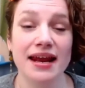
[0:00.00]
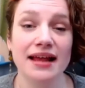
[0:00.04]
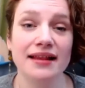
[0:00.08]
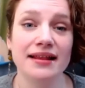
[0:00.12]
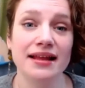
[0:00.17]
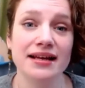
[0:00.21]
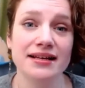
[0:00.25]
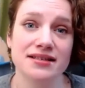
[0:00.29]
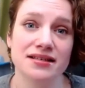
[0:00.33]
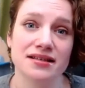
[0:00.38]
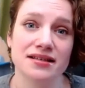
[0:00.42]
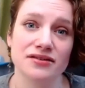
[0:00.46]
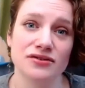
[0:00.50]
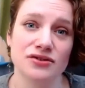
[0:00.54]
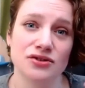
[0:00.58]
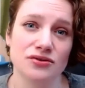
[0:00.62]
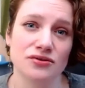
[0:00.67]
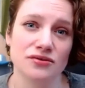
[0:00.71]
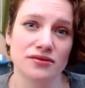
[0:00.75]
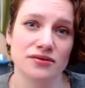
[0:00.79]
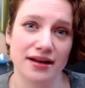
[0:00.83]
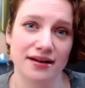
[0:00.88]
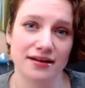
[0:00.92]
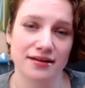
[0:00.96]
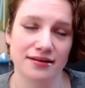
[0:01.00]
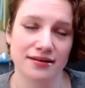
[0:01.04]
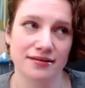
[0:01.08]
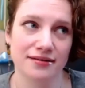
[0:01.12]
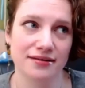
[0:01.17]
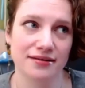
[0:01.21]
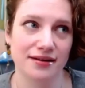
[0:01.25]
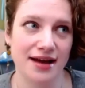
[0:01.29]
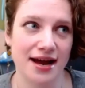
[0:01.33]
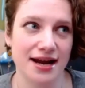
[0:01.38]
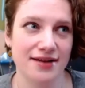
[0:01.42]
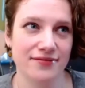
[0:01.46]
And then I like to do
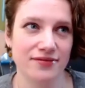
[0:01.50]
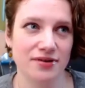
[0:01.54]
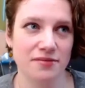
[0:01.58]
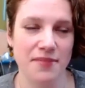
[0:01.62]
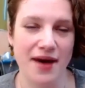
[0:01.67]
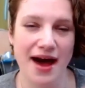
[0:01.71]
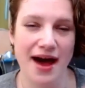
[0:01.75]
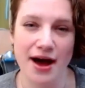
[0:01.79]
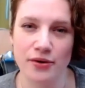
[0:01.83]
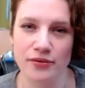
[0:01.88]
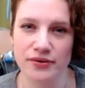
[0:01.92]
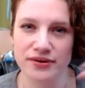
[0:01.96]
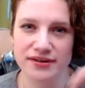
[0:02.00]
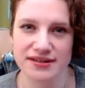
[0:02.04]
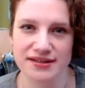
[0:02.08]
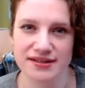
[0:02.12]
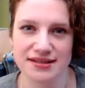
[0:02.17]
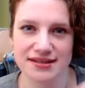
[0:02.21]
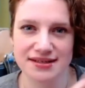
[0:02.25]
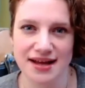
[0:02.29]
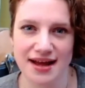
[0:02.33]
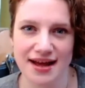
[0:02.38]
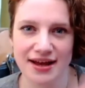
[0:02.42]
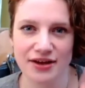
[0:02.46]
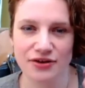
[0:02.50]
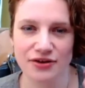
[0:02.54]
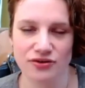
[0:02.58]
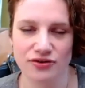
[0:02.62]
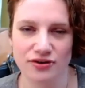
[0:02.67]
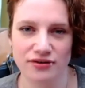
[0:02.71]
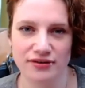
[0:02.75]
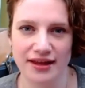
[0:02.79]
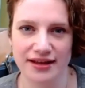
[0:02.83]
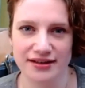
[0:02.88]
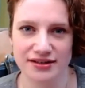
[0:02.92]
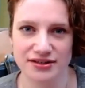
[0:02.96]
like a kind of a backwards
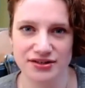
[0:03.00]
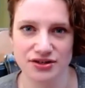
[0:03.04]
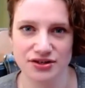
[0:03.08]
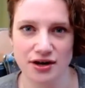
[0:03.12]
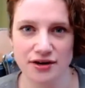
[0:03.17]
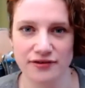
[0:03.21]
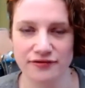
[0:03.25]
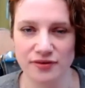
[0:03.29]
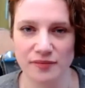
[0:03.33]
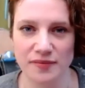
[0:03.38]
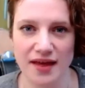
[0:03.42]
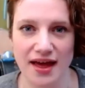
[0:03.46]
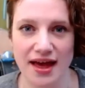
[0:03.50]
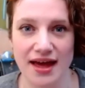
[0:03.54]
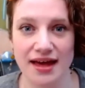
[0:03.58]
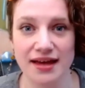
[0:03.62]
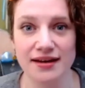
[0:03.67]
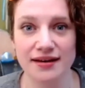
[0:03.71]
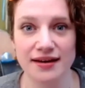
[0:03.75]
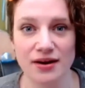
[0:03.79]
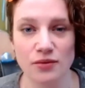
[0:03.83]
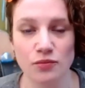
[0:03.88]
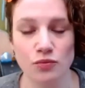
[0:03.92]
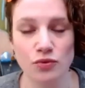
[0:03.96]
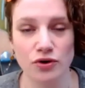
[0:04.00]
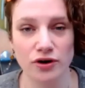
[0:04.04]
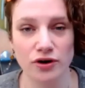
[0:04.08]
design, or like start from the end